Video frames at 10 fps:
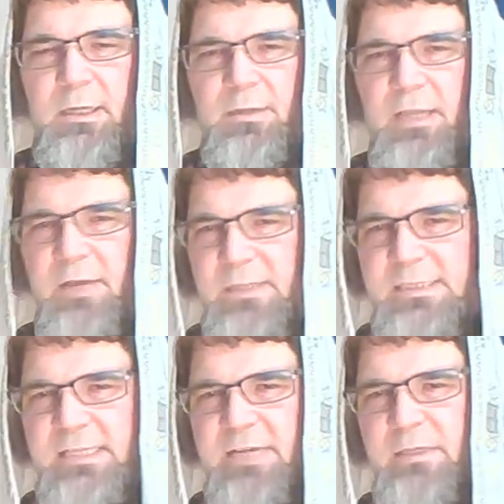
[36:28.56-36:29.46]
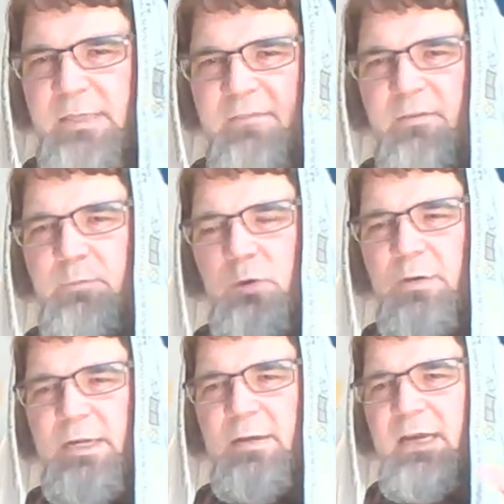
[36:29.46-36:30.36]
Nothing seven, nothing
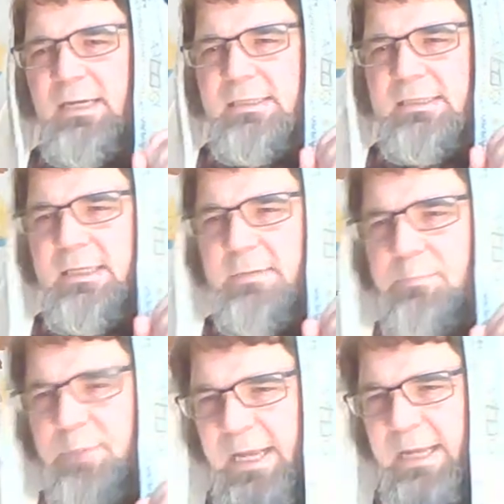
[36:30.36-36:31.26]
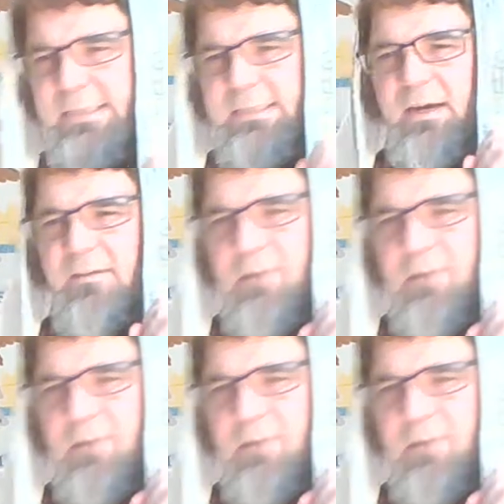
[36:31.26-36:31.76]
broken, because the peace of